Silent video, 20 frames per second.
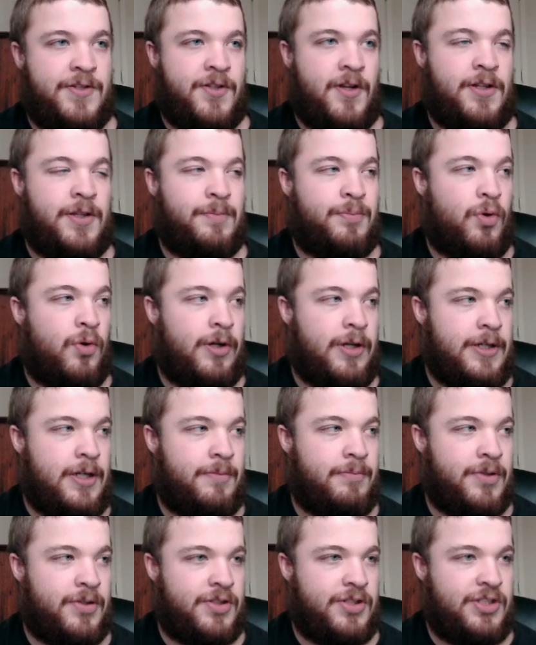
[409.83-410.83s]
on the board at
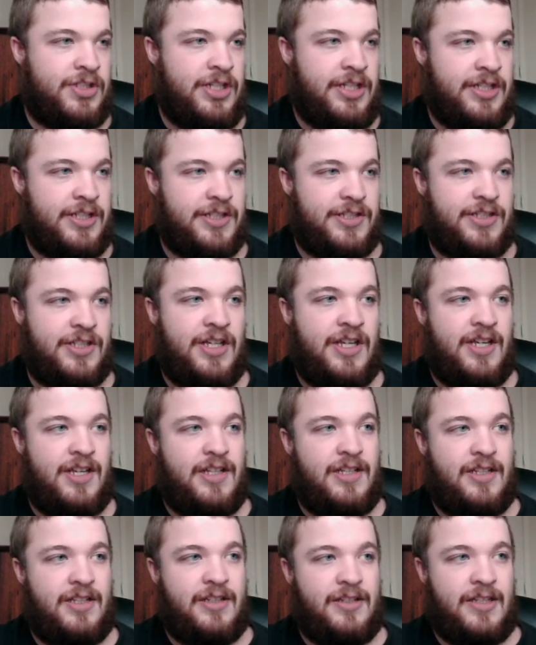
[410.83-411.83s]
number 6.
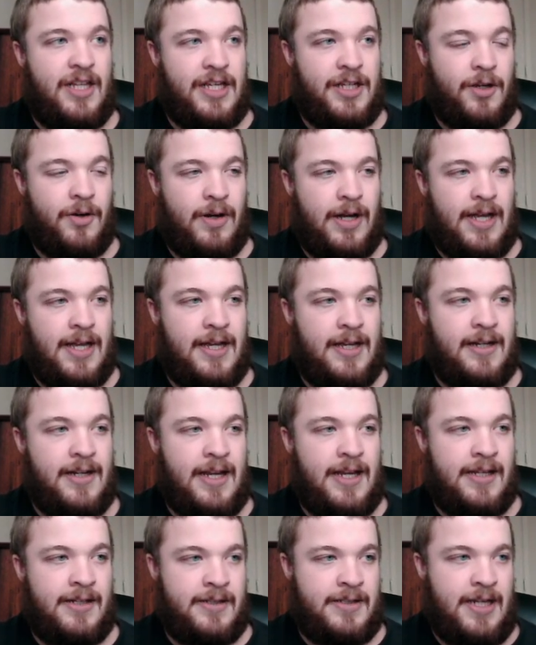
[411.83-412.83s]
They go ahead
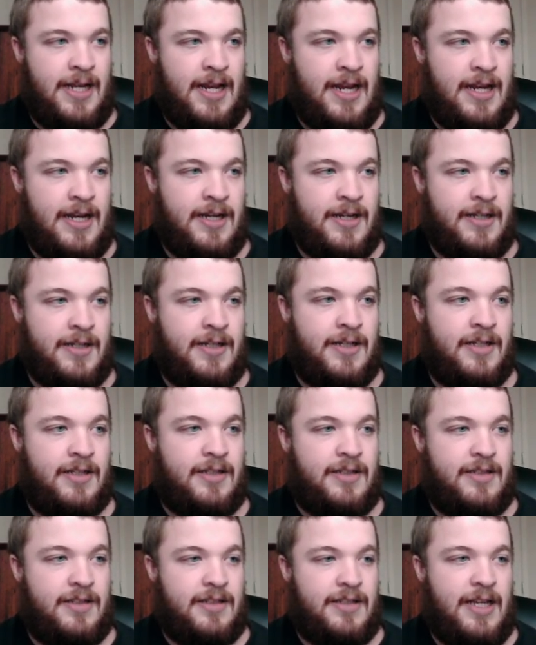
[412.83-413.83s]
and take
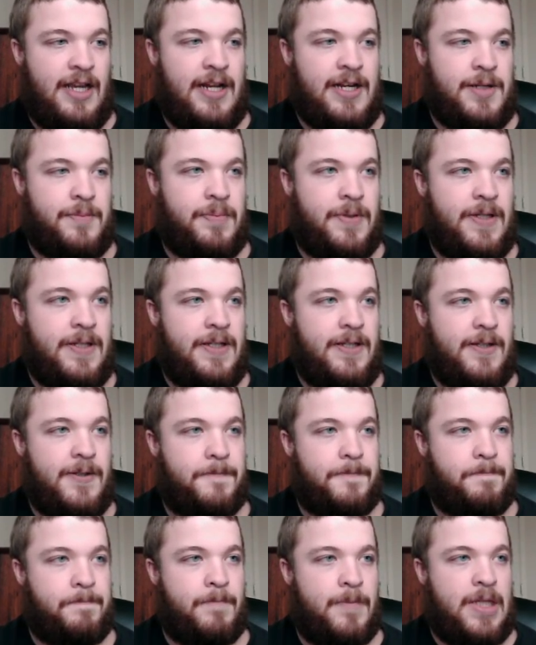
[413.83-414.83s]
Kenny
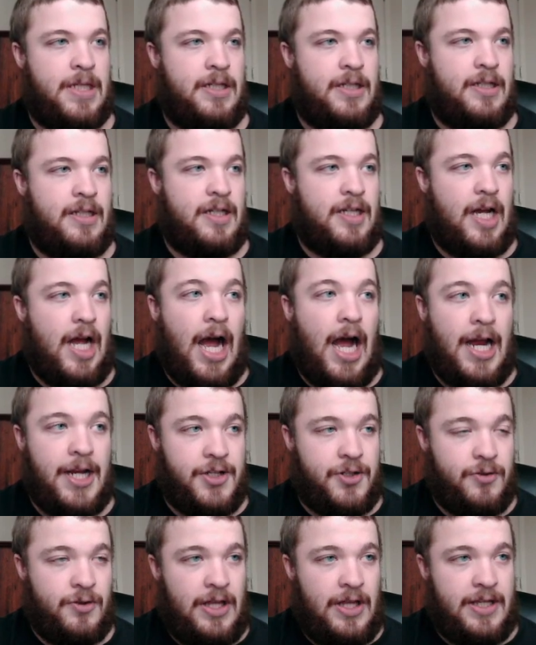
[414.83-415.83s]
Pickett. I
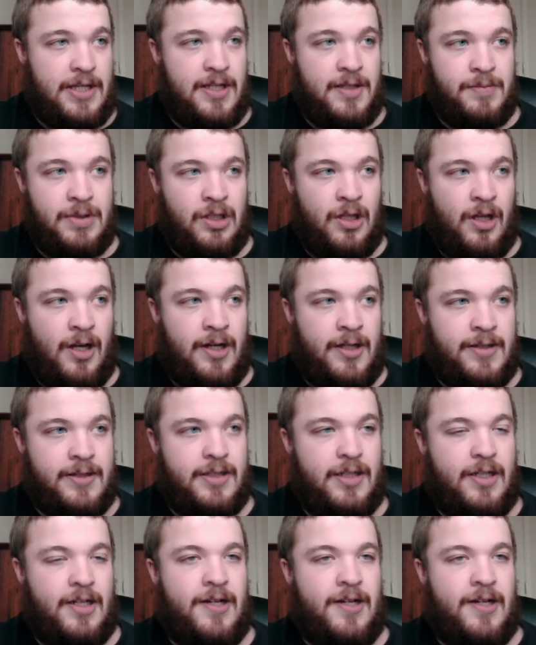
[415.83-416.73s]
do like him a lot.